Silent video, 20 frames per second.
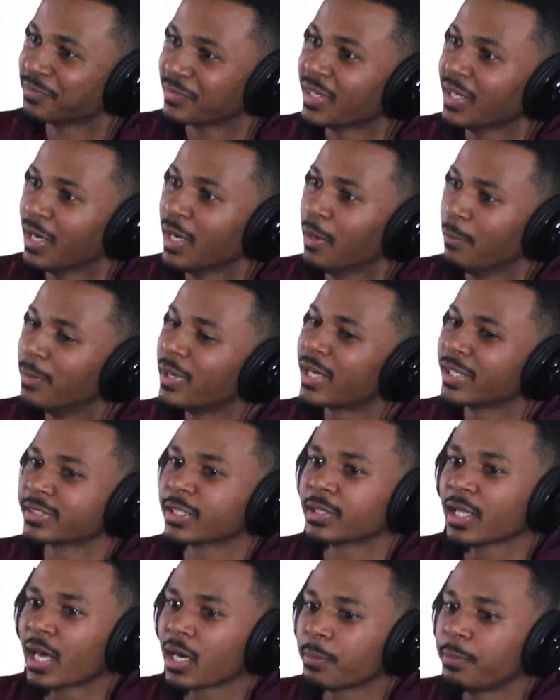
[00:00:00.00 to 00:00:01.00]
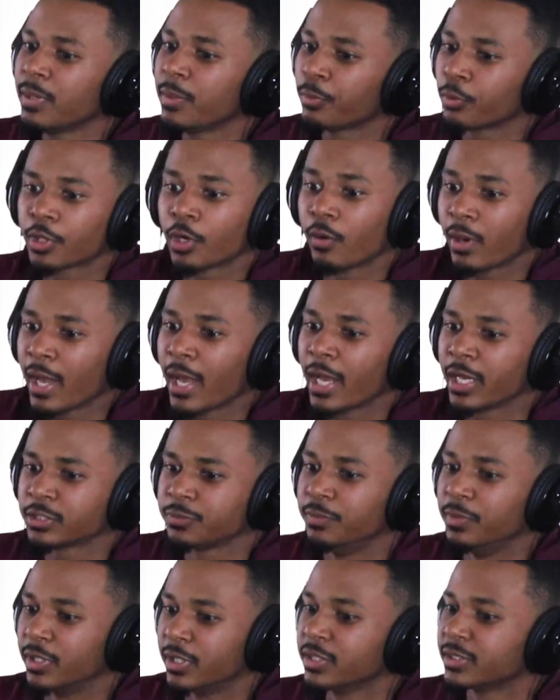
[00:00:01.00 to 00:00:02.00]
You know, yeah, because yeah. a lot of people they'll
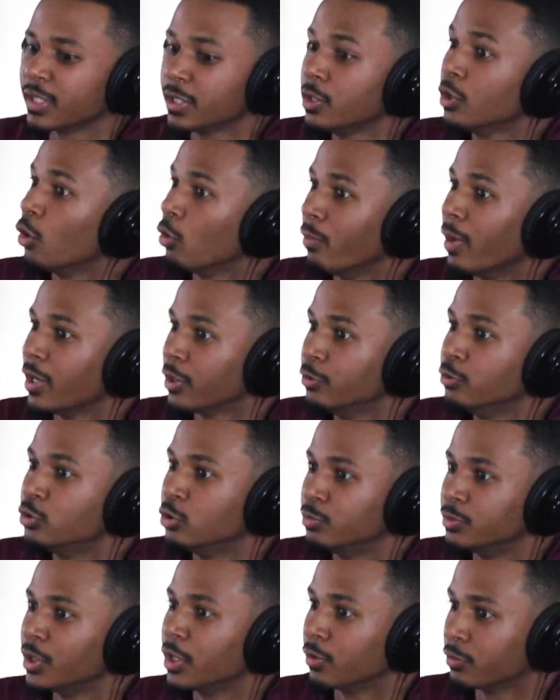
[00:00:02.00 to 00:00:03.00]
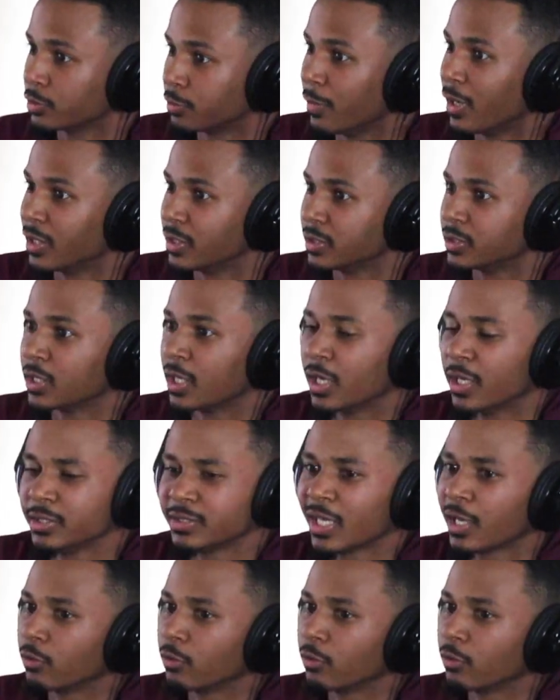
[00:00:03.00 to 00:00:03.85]
ask me because they know my YouTube channel is monetized.